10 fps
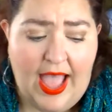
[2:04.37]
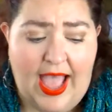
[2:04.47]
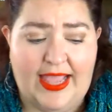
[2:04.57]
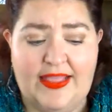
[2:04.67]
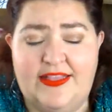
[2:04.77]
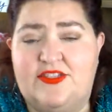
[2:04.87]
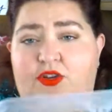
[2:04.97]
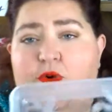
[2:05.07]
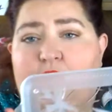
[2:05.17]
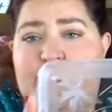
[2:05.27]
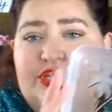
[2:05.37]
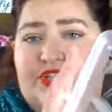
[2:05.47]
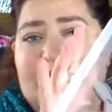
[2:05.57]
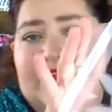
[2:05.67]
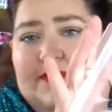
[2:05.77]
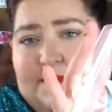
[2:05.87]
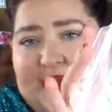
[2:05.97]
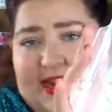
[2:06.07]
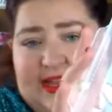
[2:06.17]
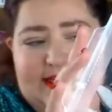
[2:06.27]
I got this gorgeous tray for
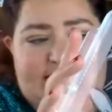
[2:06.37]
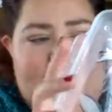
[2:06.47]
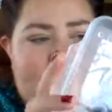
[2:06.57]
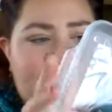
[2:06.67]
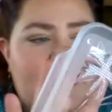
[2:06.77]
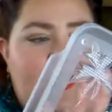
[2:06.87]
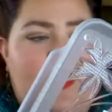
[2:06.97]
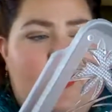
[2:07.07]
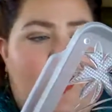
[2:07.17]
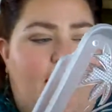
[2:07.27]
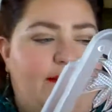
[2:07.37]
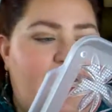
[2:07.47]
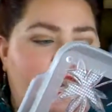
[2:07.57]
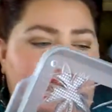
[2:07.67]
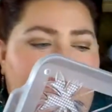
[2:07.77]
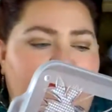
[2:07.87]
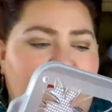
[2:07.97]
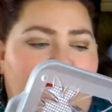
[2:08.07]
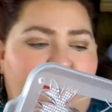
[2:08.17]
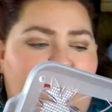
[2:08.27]
my nightstand. I may use it for
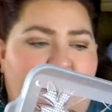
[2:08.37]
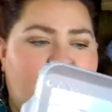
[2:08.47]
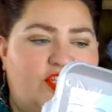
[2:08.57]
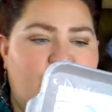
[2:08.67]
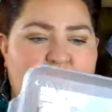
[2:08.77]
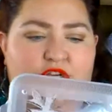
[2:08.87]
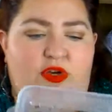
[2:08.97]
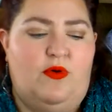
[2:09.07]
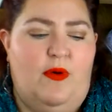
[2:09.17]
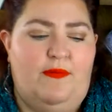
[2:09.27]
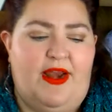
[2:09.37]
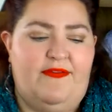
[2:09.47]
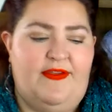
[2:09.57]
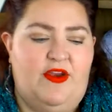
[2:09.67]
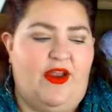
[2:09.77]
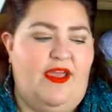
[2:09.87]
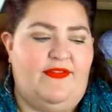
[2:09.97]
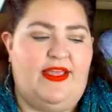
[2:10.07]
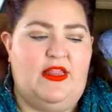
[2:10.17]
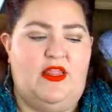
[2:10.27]
some other things too, but I figured I have
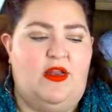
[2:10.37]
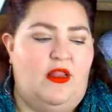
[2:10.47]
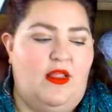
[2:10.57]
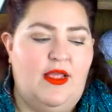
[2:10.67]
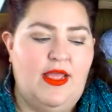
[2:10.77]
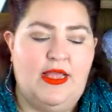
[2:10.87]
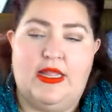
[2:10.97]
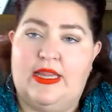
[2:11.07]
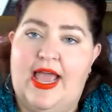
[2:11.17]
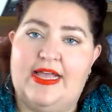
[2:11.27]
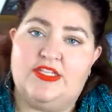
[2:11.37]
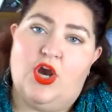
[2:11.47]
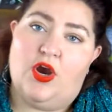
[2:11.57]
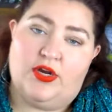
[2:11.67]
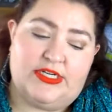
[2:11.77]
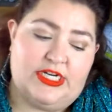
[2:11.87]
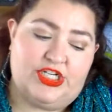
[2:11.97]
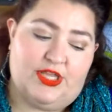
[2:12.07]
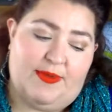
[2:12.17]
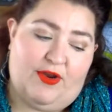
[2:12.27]
like a little glass heart
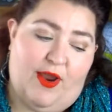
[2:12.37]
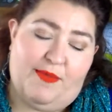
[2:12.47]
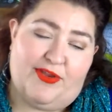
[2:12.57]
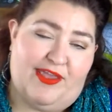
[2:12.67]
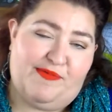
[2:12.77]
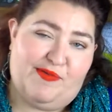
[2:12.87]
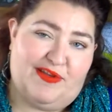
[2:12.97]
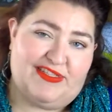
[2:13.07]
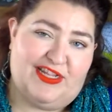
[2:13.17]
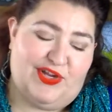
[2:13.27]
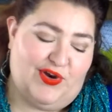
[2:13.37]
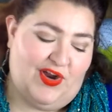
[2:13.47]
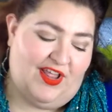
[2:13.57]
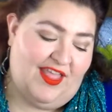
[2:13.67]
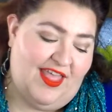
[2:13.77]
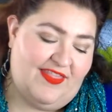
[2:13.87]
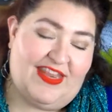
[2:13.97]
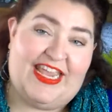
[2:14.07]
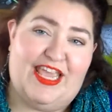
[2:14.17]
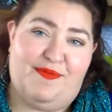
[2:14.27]
dish that my grandmother gave me when I was a little girl that
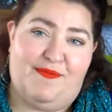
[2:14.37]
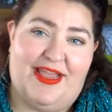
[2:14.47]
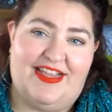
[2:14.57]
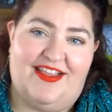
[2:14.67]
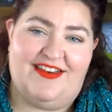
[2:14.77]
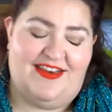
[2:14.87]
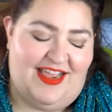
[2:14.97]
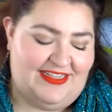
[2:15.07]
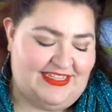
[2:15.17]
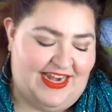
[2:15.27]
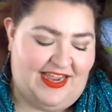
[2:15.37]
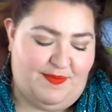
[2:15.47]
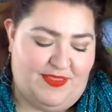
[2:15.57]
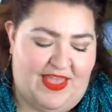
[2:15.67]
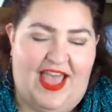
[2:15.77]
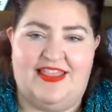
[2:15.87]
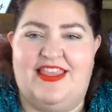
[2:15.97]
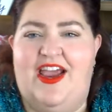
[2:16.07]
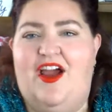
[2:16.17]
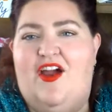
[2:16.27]
I keep on my nightstand. I can put that
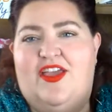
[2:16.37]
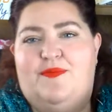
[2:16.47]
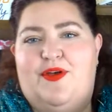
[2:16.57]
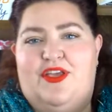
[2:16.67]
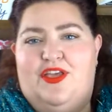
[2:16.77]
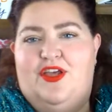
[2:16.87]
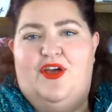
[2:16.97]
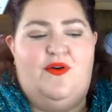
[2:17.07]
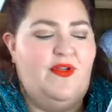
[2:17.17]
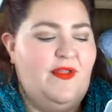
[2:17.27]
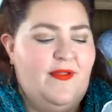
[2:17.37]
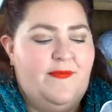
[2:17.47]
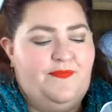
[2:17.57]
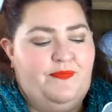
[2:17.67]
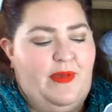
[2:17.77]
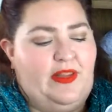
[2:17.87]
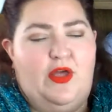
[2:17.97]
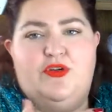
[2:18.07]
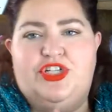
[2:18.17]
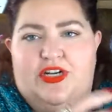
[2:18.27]
there. I can put, you know, my
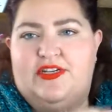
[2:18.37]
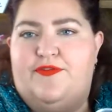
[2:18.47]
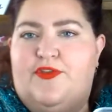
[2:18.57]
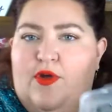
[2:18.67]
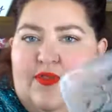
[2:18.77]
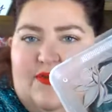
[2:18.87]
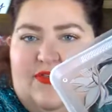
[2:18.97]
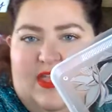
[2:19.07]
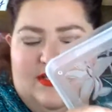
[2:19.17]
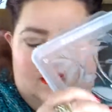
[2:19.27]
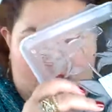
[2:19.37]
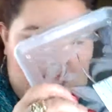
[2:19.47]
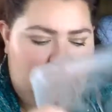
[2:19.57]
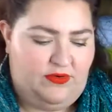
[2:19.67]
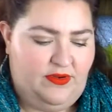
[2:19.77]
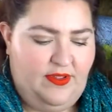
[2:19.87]
lotion, a few other things. So